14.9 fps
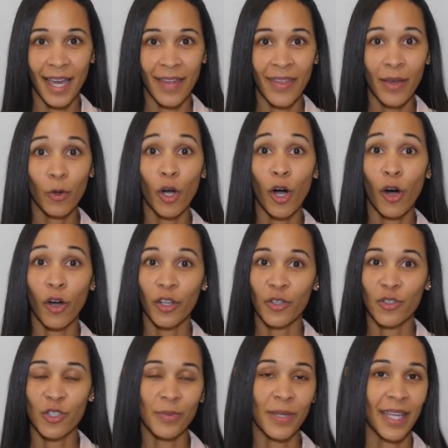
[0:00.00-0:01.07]
and they'll call
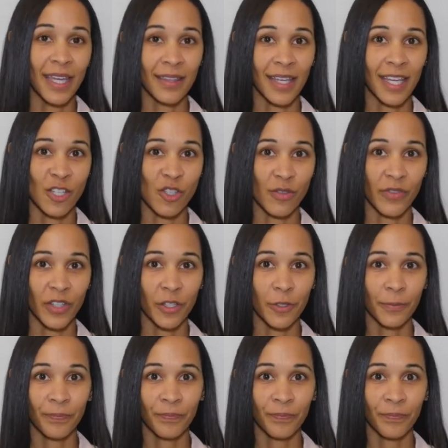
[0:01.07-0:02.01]
you to begin the interview.